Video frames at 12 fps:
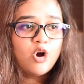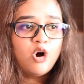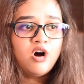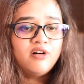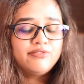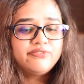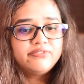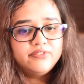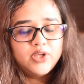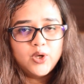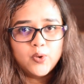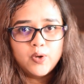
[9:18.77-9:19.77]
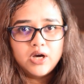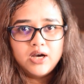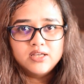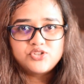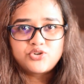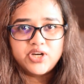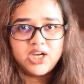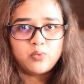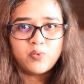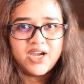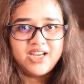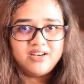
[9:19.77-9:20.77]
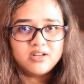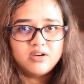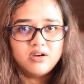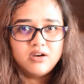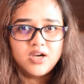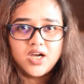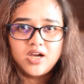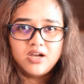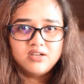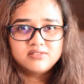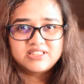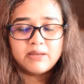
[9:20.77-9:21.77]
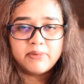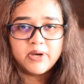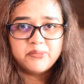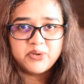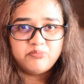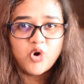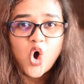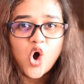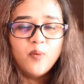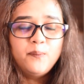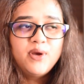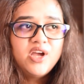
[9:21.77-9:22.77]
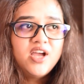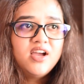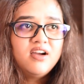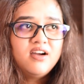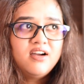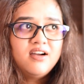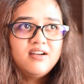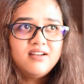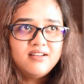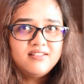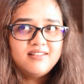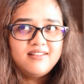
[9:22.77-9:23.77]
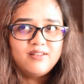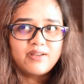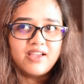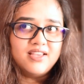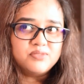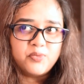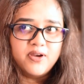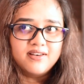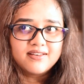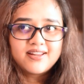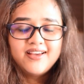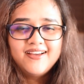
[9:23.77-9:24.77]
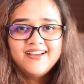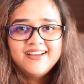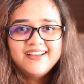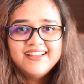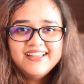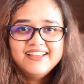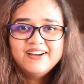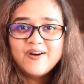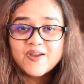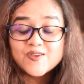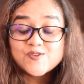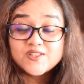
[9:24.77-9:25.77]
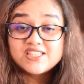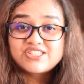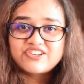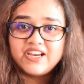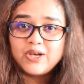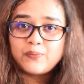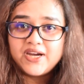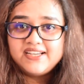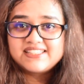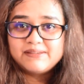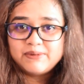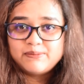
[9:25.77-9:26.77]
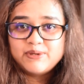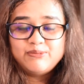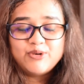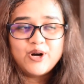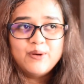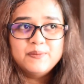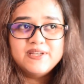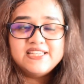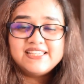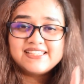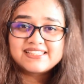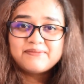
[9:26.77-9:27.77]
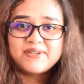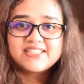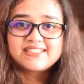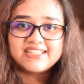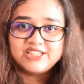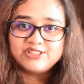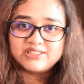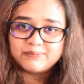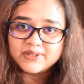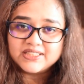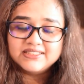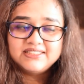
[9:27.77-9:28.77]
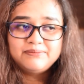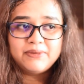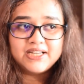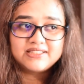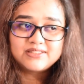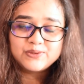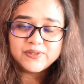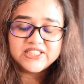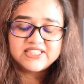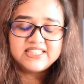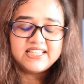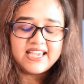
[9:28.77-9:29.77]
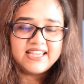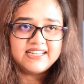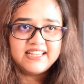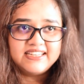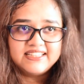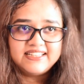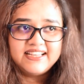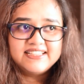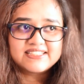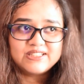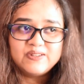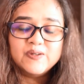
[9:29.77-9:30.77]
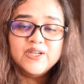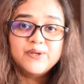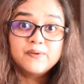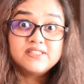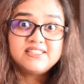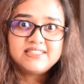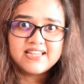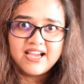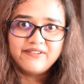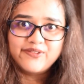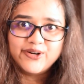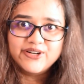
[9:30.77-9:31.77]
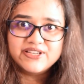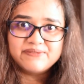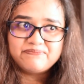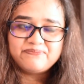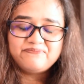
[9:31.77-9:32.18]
of, a straight white suburban mom. Okay, I spoiled it. Okay, so the straight white suburban mom is a bit stereotypical, but towards the end, I realized, oh, it was done for a